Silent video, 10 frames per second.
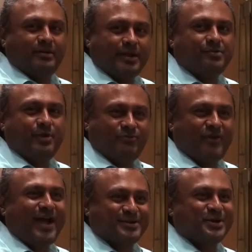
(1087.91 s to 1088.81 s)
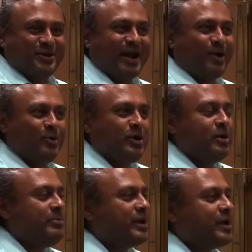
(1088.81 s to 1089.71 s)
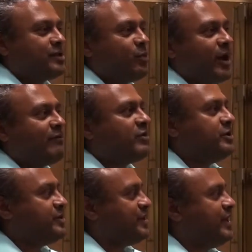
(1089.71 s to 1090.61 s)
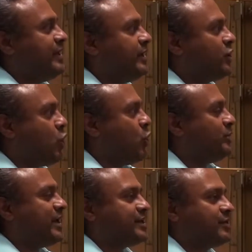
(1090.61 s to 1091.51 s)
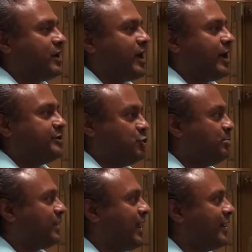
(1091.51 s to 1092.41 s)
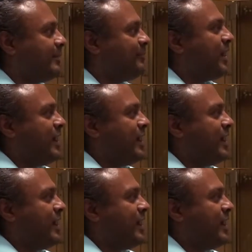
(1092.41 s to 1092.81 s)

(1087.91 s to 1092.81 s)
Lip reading: Let's refactor now, because whenever you see code that's duplicated,